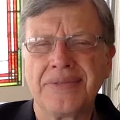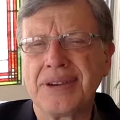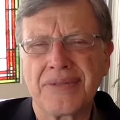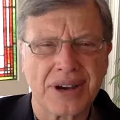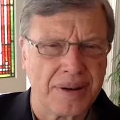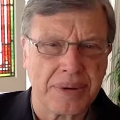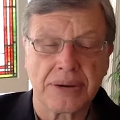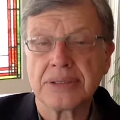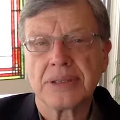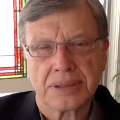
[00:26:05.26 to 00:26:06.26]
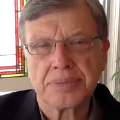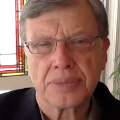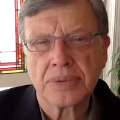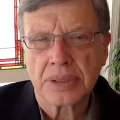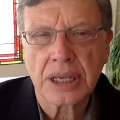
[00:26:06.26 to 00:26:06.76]
if you ever come here, it's
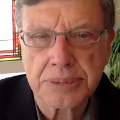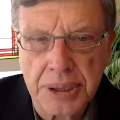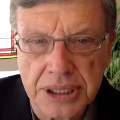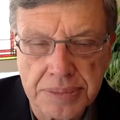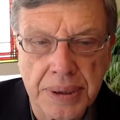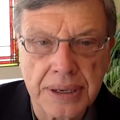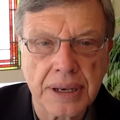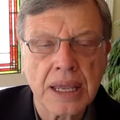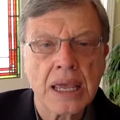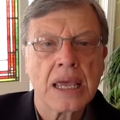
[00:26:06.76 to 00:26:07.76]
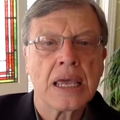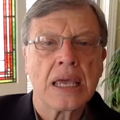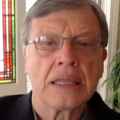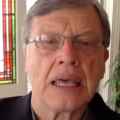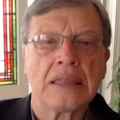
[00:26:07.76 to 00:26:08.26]
a nice place, but
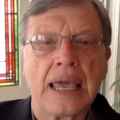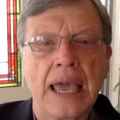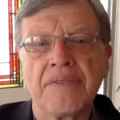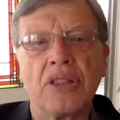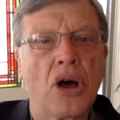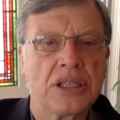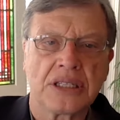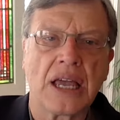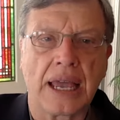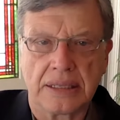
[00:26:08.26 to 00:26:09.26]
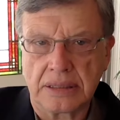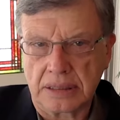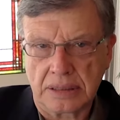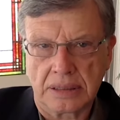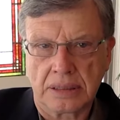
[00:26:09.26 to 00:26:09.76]
they have lawn
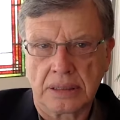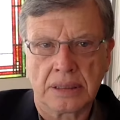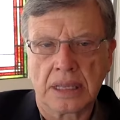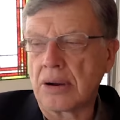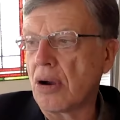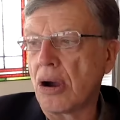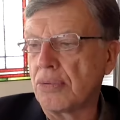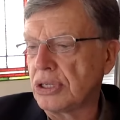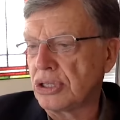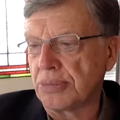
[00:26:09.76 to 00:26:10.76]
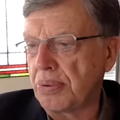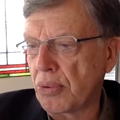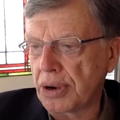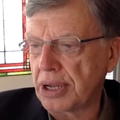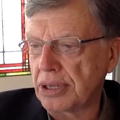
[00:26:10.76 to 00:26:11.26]
signs that are always
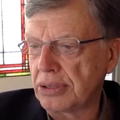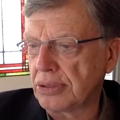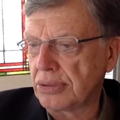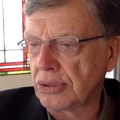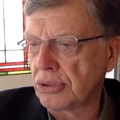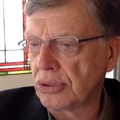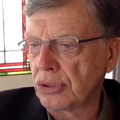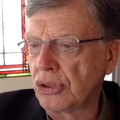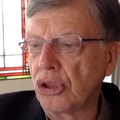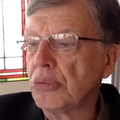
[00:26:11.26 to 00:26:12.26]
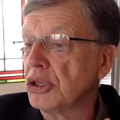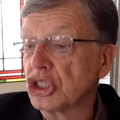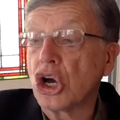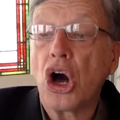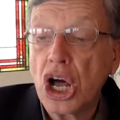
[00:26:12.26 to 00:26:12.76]
supporting
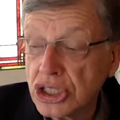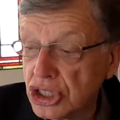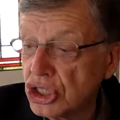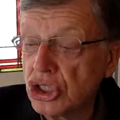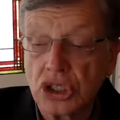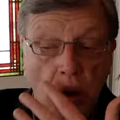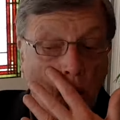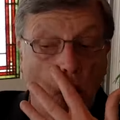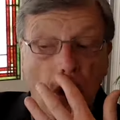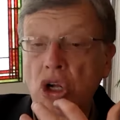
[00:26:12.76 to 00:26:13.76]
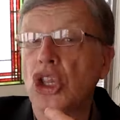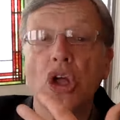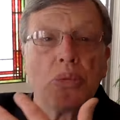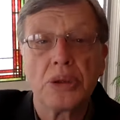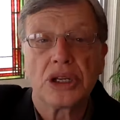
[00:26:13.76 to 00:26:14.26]
globalist causes or
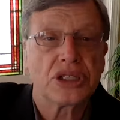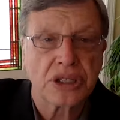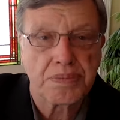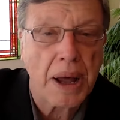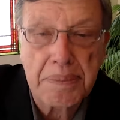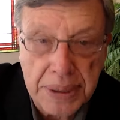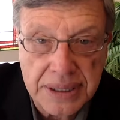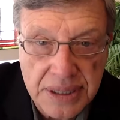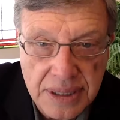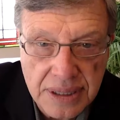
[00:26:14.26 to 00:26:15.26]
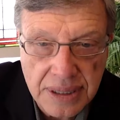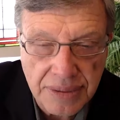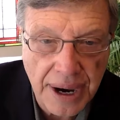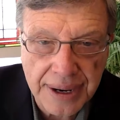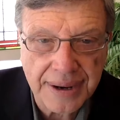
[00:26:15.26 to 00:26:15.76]
globalist puppets,
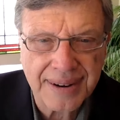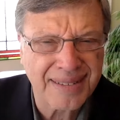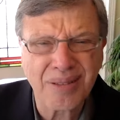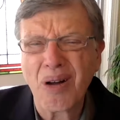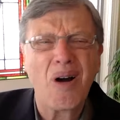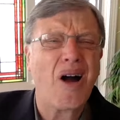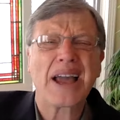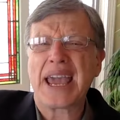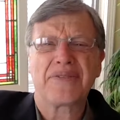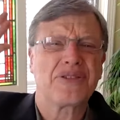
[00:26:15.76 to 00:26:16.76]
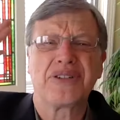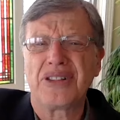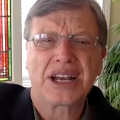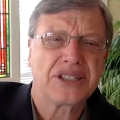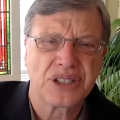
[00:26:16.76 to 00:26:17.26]
right? Long after an
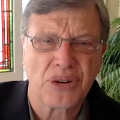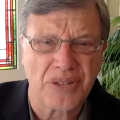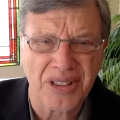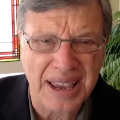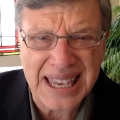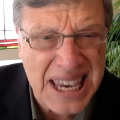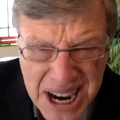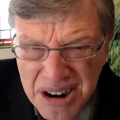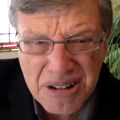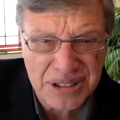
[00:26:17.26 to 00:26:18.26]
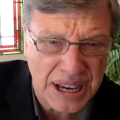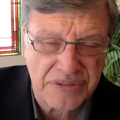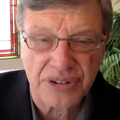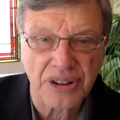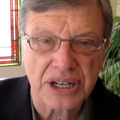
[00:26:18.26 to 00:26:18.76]
election's over, like years
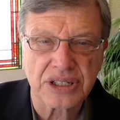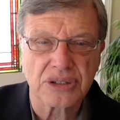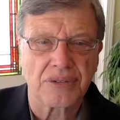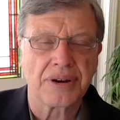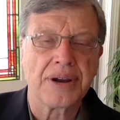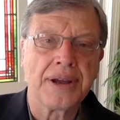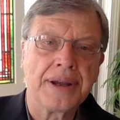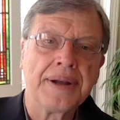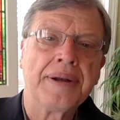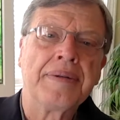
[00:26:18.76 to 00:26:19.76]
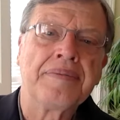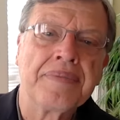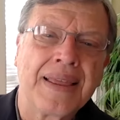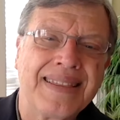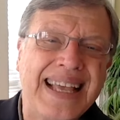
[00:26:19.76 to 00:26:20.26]
after an election's over.
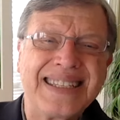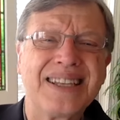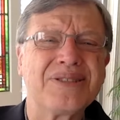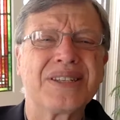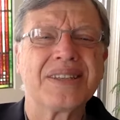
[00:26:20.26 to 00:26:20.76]
They're